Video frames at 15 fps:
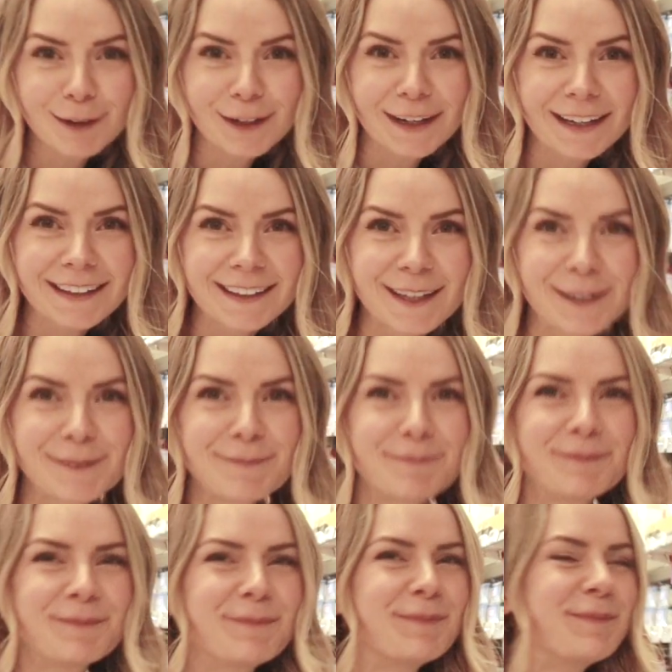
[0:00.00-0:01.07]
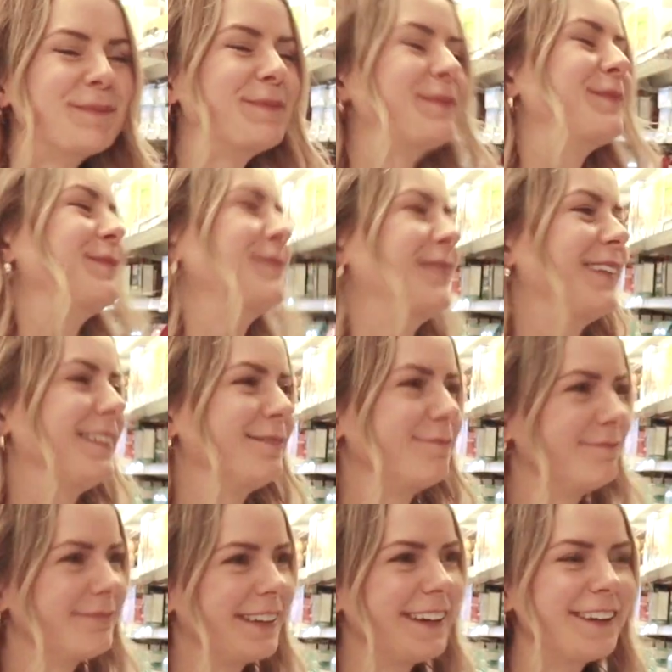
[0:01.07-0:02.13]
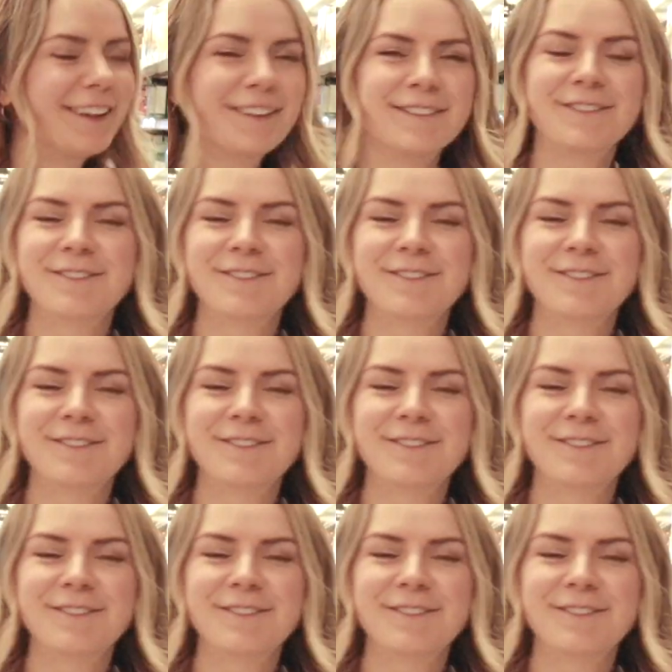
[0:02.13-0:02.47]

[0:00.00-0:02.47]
in them. There you go.